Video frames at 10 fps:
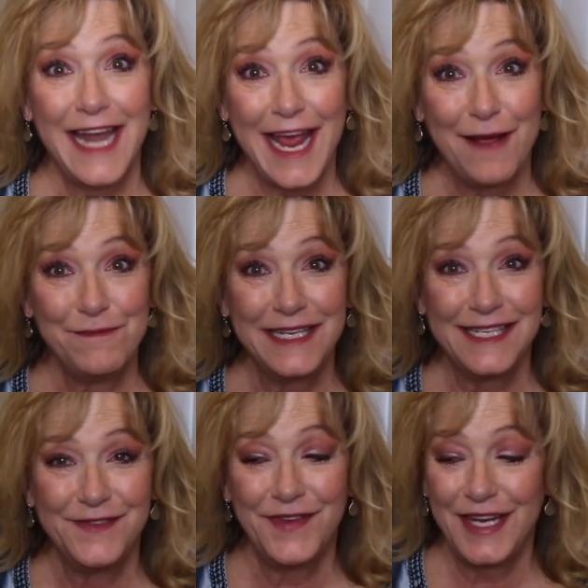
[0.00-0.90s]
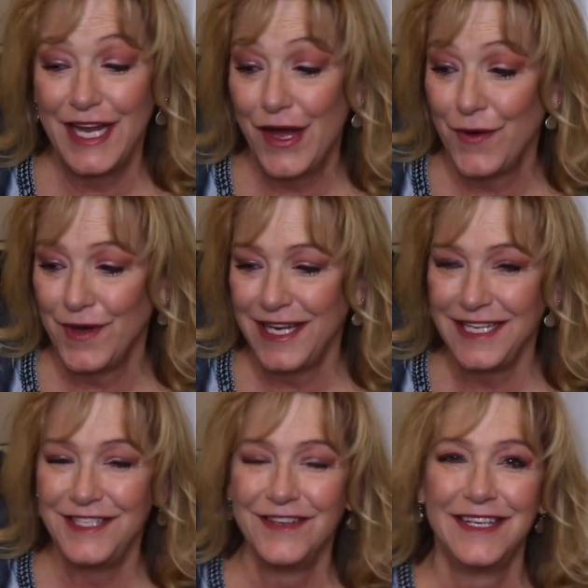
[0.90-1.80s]
an empties video, and
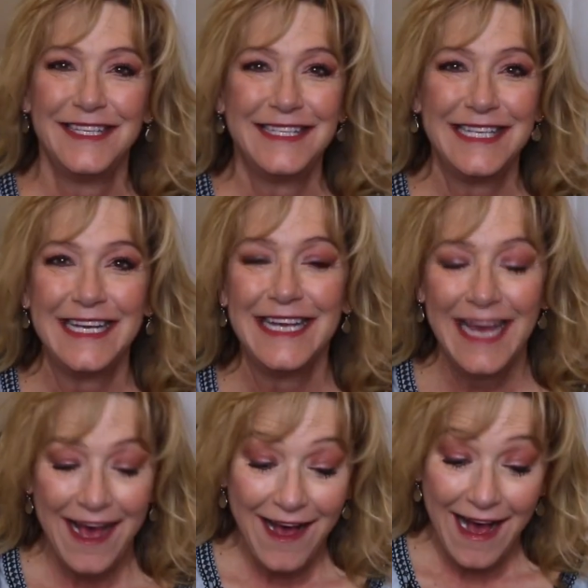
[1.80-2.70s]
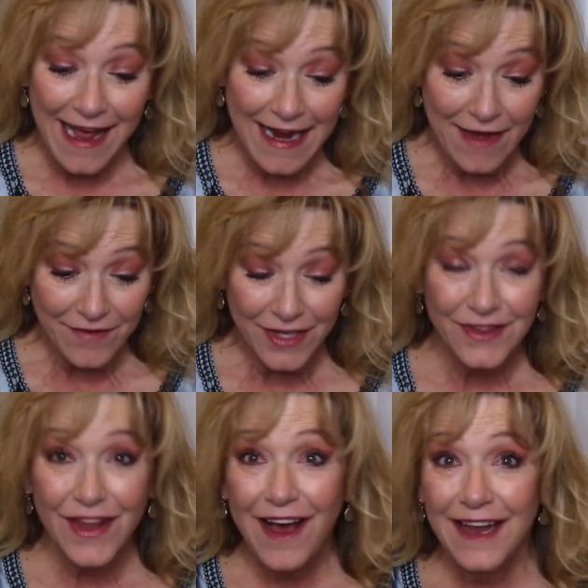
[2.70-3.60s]
as you can see I have a
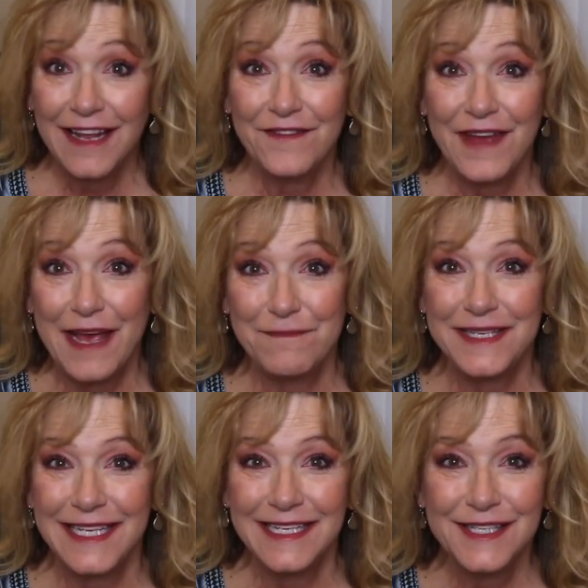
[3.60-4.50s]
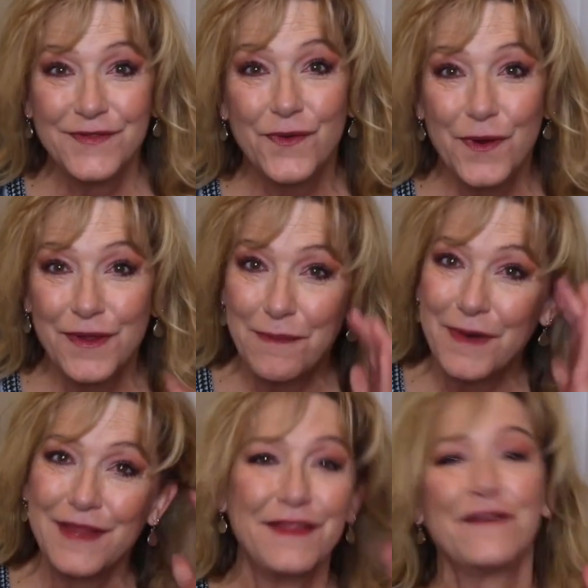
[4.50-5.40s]
lot of empties for the
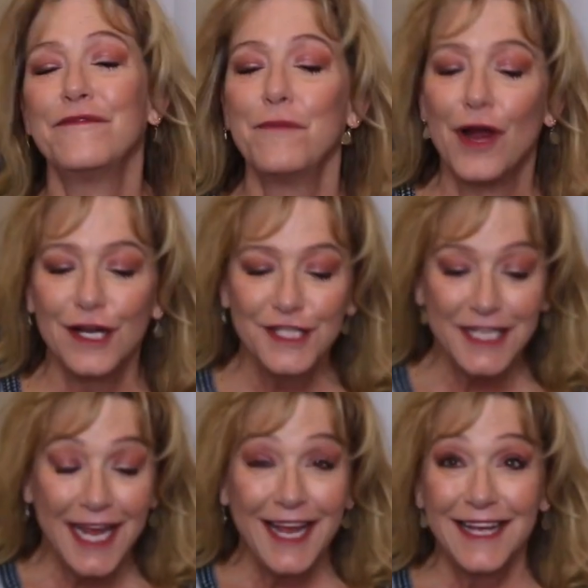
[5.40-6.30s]
month of March,